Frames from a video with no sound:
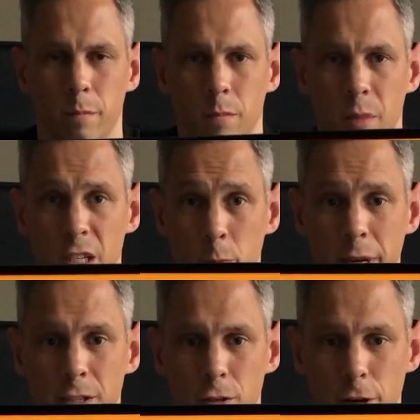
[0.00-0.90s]
It's a big
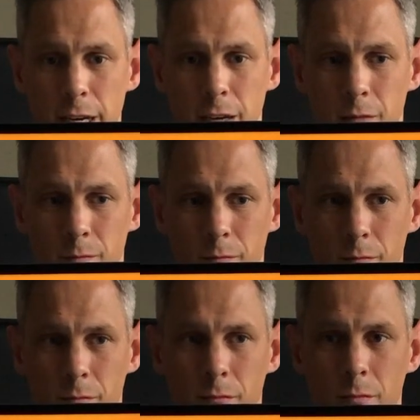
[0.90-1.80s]
screen.
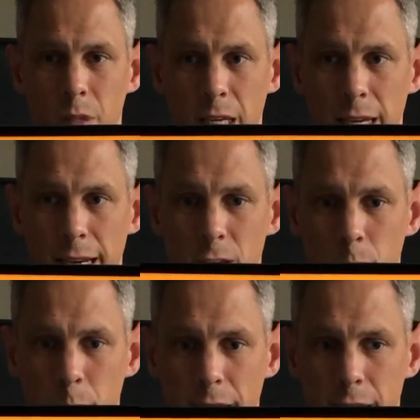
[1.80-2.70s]
It is a
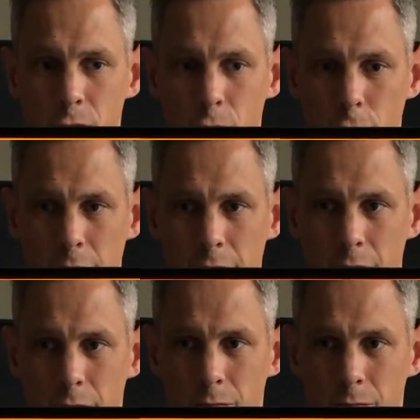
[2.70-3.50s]
big screen.